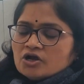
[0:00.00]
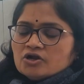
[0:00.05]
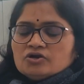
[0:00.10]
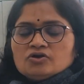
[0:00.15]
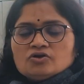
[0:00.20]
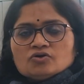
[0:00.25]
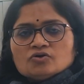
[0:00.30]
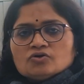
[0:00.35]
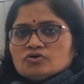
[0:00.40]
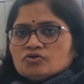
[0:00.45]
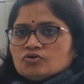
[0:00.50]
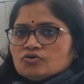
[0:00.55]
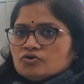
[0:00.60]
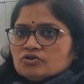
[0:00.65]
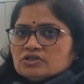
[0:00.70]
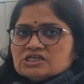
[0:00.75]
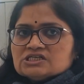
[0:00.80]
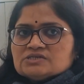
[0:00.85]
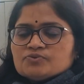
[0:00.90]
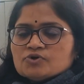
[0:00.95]
No.
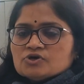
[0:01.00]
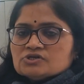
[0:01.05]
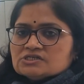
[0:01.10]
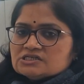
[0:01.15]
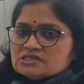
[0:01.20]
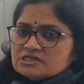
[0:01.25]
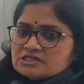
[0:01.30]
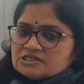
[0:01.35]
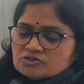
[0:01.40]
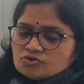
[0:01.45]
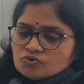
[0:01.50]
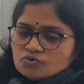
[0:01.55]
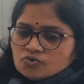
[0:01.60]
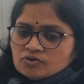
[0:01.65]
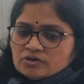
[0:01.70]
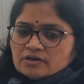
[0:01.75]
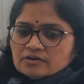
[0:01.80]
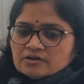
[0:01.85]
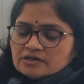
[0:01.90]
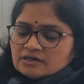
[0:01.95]
This process its
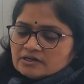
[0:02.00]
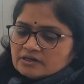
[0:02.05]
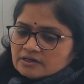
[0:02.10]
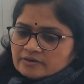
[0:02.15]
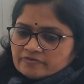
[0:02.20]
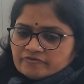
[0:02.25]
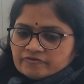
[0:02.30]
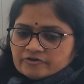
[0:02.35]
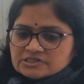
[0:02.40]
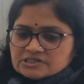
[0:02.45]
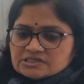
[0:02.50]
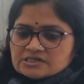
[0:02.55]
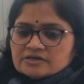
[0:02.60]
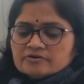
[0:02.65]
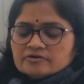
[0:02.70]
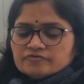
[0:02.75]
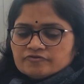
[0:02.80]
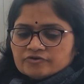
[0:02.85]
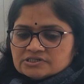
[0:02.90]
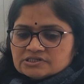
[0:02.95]
own
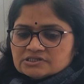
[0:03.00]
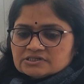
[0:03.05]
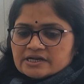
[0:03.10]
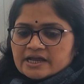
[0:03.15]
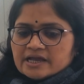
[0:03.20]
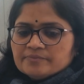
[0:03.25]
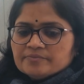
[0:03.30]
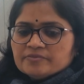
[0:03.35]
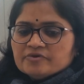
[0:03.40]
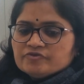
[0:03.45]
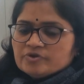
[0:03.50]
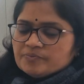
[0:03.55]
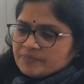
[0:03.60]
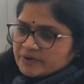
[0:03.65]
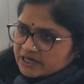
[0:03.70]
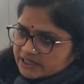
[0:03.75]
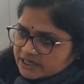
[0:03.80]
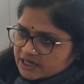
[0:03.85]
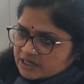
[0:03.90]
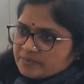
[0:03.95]
first time we
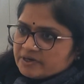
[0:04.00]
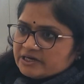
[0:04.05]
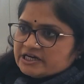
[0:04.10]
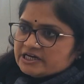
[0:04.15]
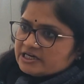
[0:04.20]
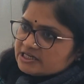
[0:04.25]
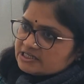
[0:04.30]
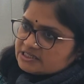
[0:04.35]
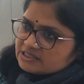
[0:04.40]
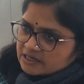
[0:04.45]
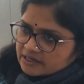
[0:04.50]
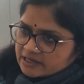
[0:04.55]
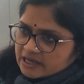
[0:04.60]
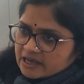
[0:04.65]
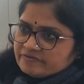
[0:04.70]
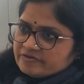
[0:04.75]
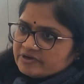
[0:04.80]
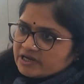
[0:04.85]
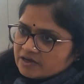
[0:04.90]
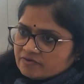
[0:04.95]
patent, but it is
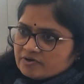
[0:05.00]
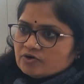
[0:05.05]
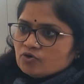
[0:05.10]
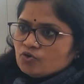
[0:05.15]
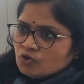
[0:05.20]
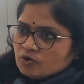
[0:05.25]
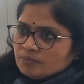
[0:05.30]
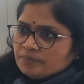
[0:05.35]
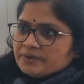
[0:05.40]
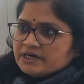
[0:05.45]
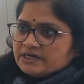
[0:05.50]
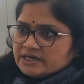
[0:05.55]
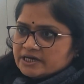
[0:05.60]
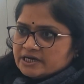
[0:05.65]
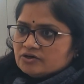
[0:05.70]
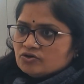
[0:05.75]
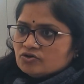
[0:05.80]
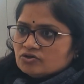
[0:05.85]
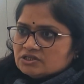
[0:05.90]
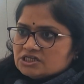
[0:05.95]
having our own
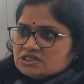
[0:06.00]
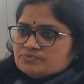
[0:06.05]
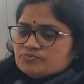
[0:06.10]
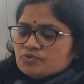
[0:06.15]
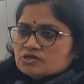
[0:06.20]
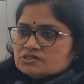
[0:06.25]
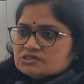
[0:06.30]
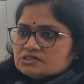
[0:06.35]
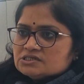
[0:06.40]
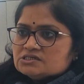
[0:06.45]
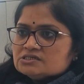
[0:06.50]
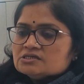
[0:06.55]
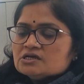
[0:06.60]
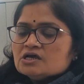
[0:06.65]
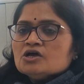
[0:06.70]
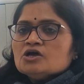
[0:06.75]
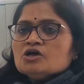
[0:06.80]
patent on this process.